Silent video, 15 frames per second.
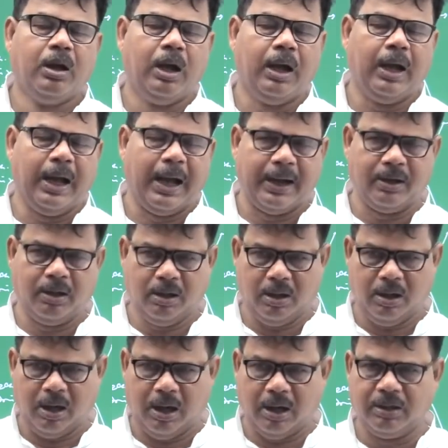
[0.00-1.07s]
And
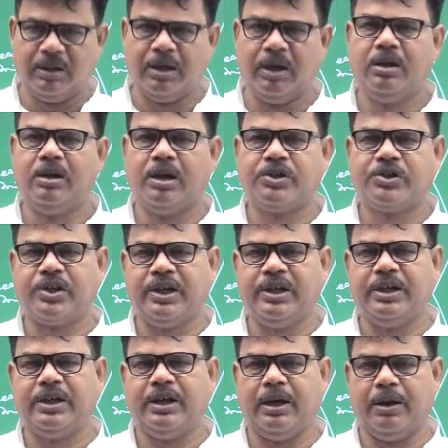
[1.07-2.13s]
under
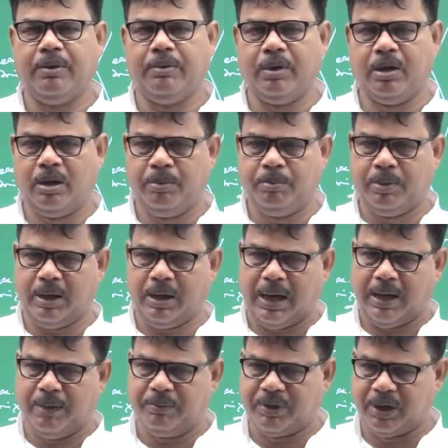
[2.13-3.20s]
tertiary
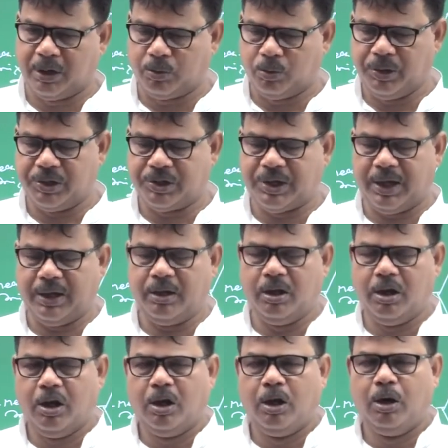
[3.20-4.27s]
circulation,
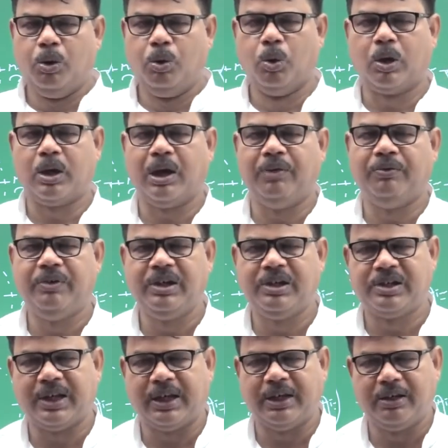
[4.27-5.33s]
local
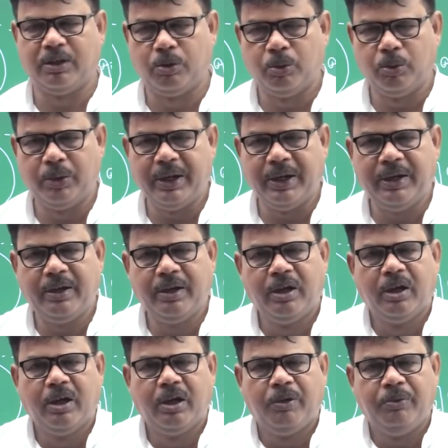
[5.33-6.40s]
winds are included
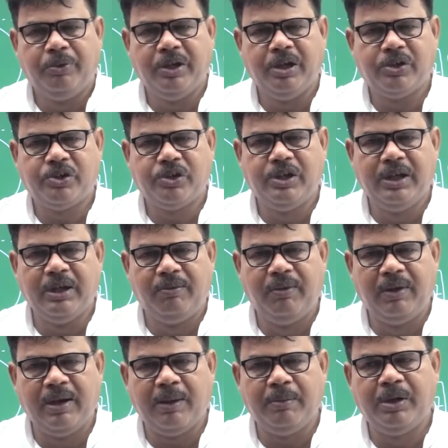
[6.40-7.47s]
which
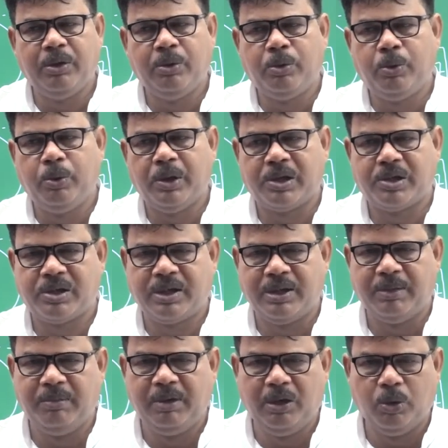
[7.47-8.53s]
develop due to
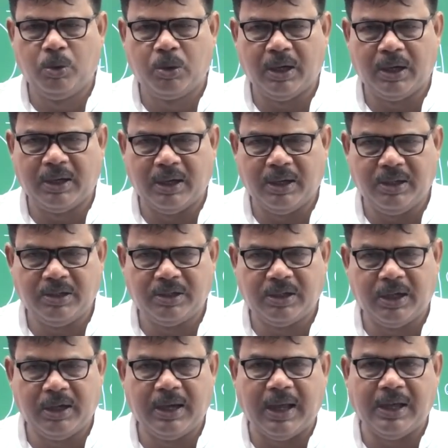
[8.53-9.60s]
extremely local
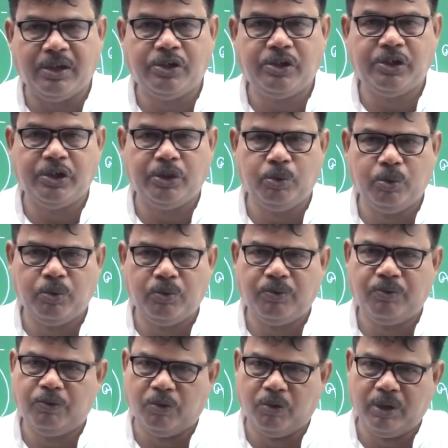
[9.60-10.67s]
conditions like Chinook,
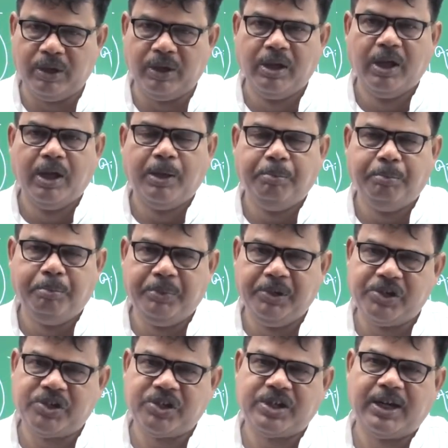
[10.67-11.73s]
Phone,
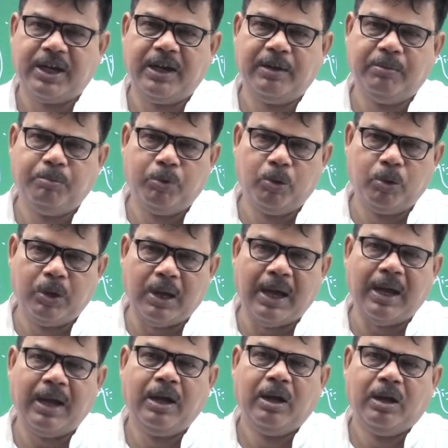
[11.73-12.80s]
Mistral,
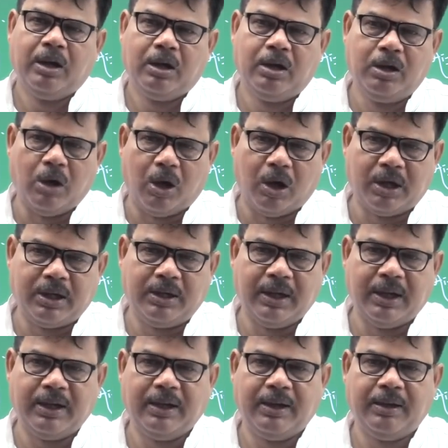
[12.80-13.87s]
Bora,
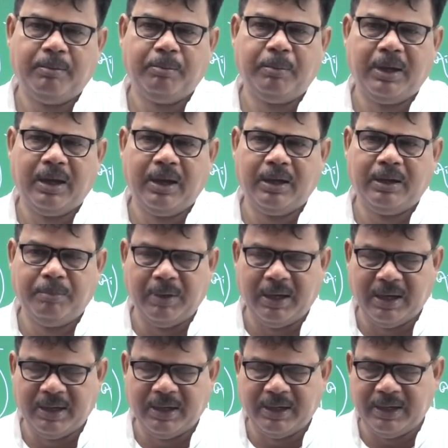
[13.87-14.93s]
Doctor,
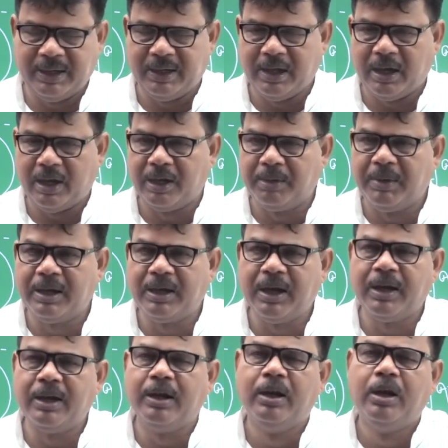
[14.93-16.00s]
blood rain,
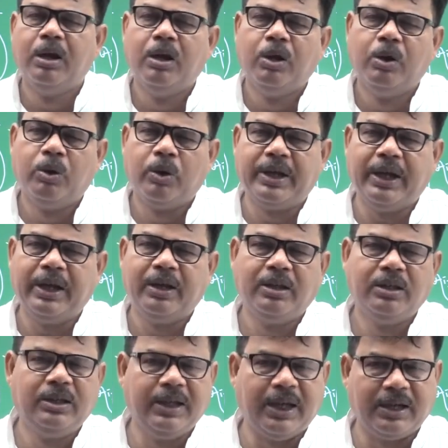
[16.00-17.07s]
Harmattan. Okay,
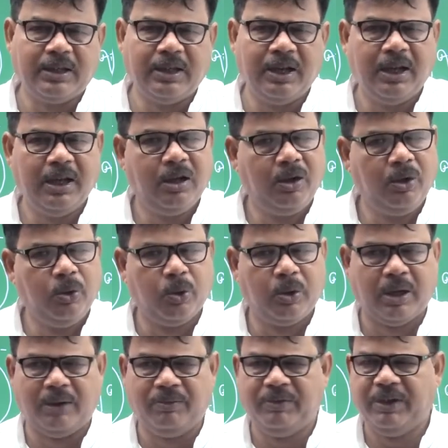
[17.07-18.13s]
they are the
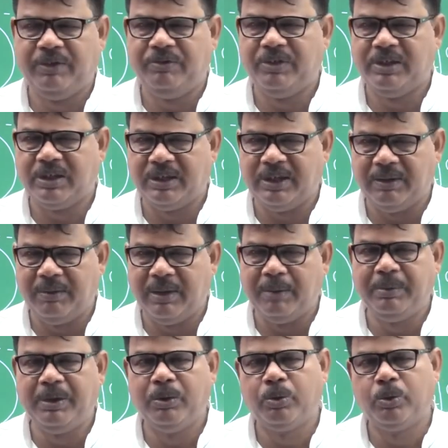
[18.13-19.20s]
local wind which is
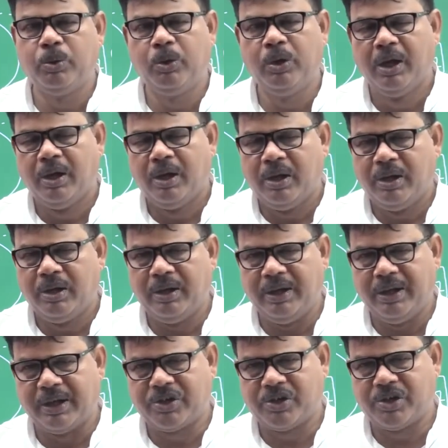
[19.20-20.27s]
developed due to
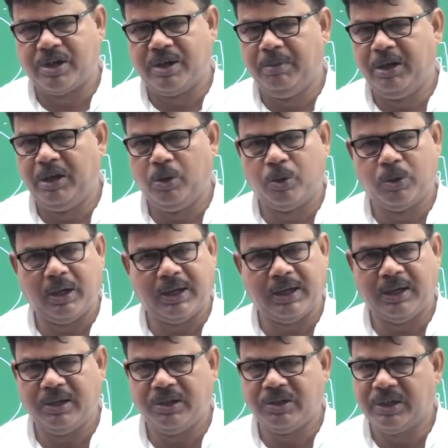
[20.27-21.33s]
extremely local
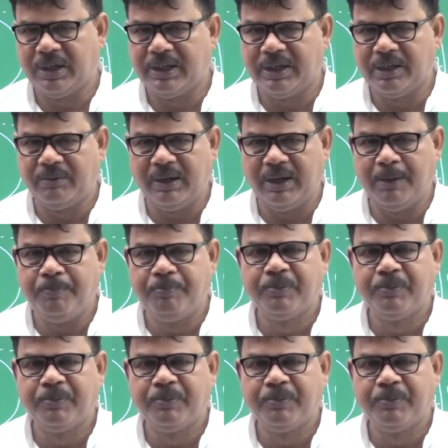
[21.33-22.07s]
condition. Getting well?